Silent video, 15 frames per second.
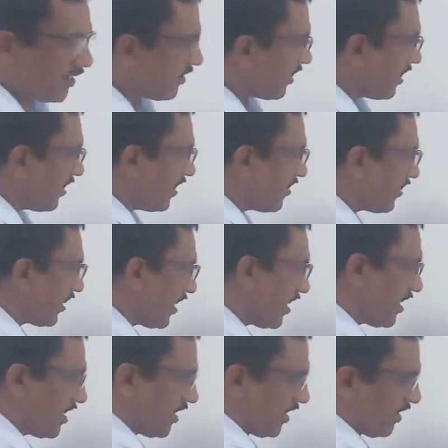the sentence
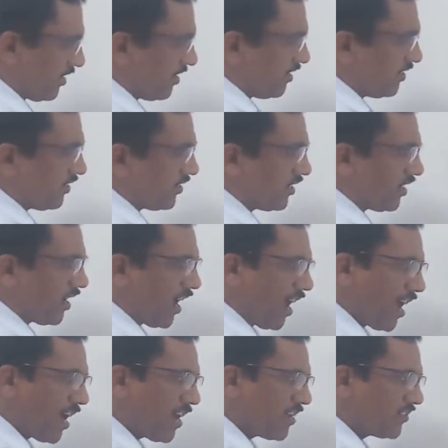clearly. She
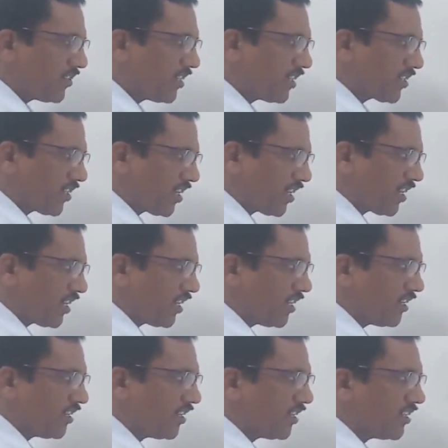has her
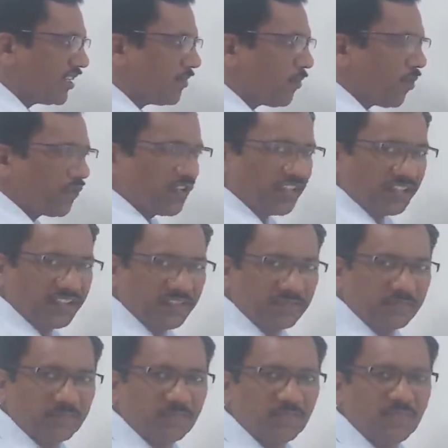key in the morning.
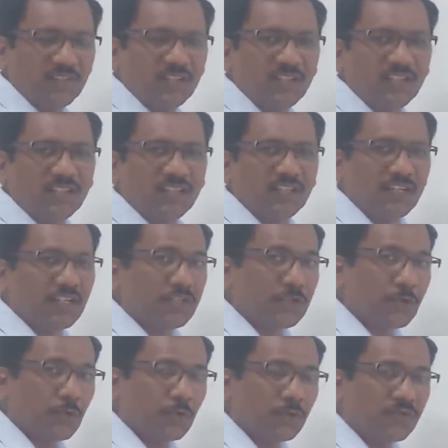It
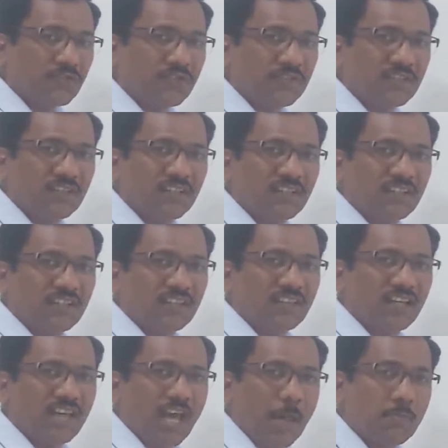shows
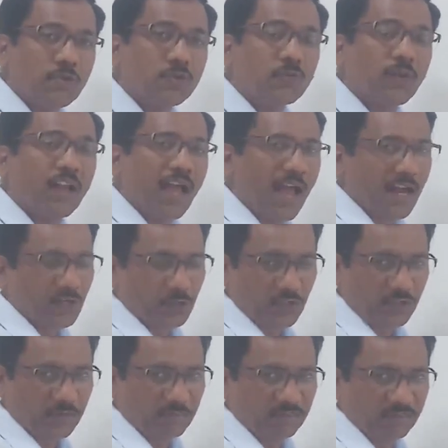the habitual
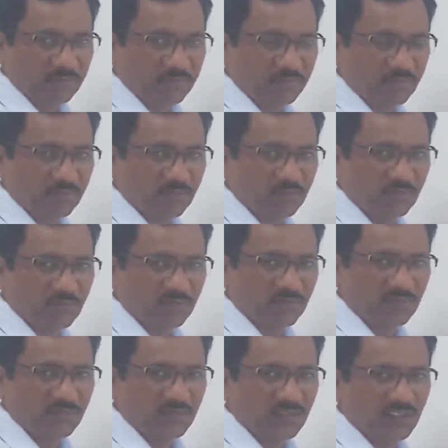action.
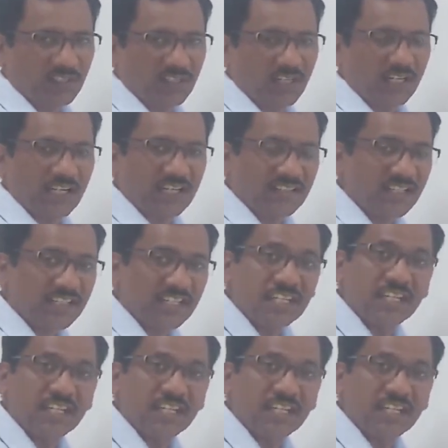It doesn't